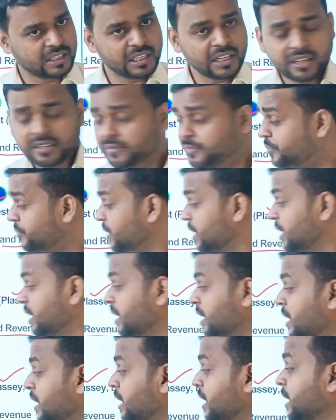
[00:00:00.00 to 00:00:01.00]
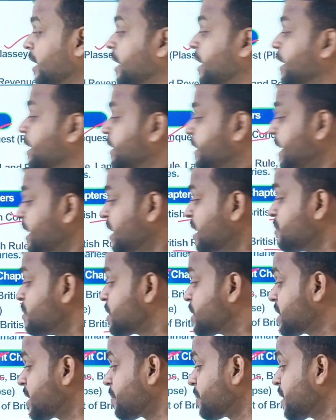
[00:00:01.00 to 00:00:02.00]
Clear? Then
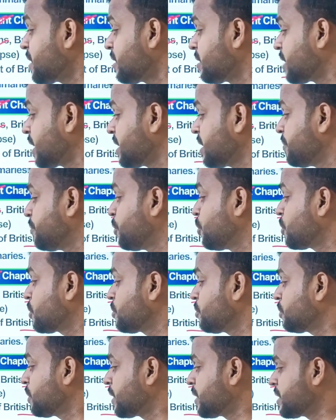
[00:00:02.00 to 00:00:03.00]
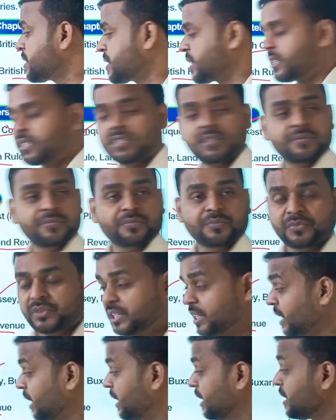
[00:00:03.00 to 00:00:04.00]
comes chapter 34 to 36.
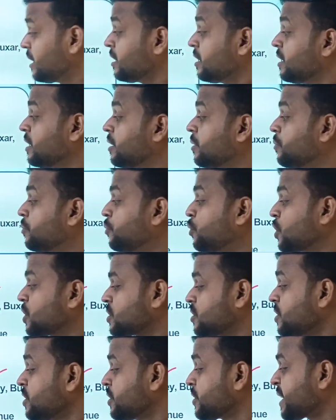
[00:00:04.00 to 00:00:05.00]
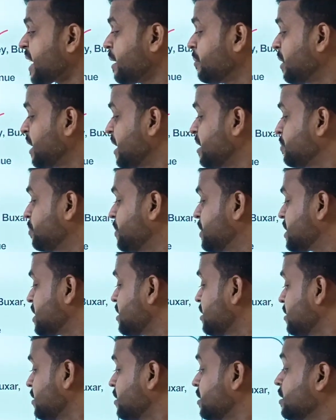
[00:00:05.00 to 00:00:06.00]
Here, focus on tribal and
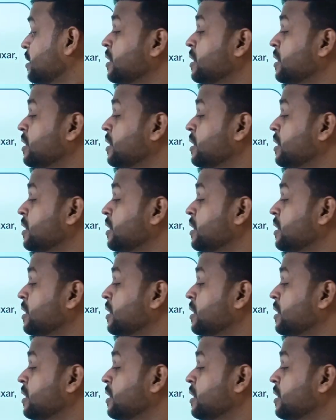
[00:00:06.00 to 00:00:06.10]
peasant